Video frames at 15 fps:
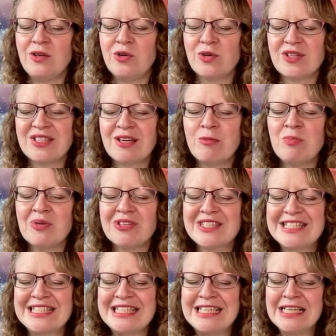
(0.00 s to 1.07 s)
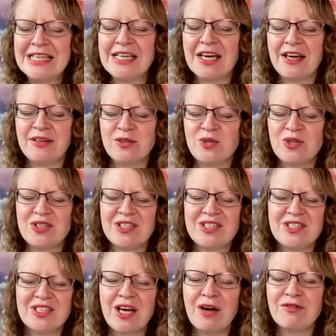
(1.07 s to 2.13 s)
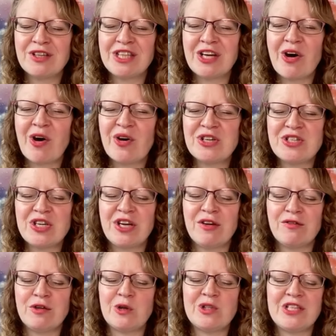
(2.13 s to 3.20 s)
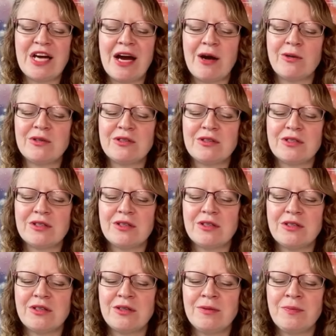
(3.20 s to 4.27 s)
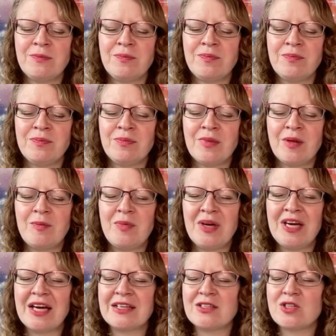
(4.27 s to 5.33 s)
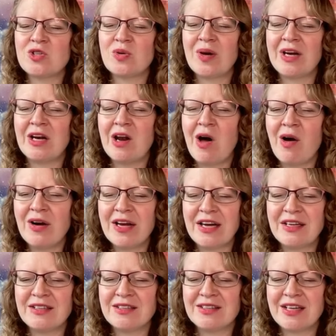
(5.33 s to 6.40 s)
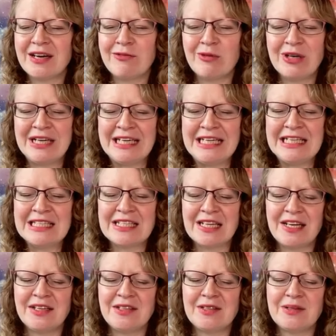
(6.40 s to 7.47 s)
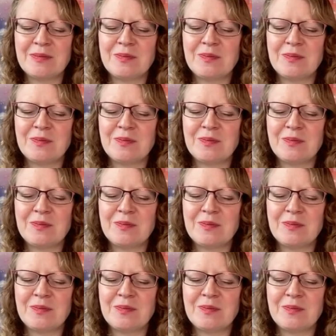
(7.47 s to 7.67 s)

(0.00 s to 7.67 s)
Your simple seeking to discover the origin of your doubt begins to unlock it and release it.